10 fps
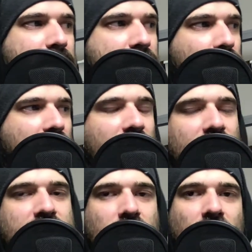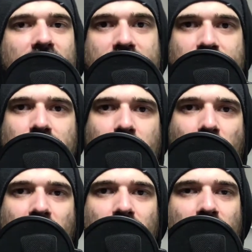Talking to the next guy, here's a
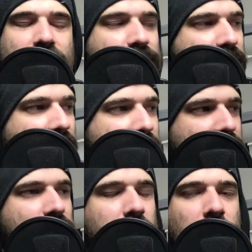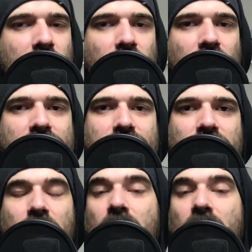dopamine rush. Here's a dopamine rush.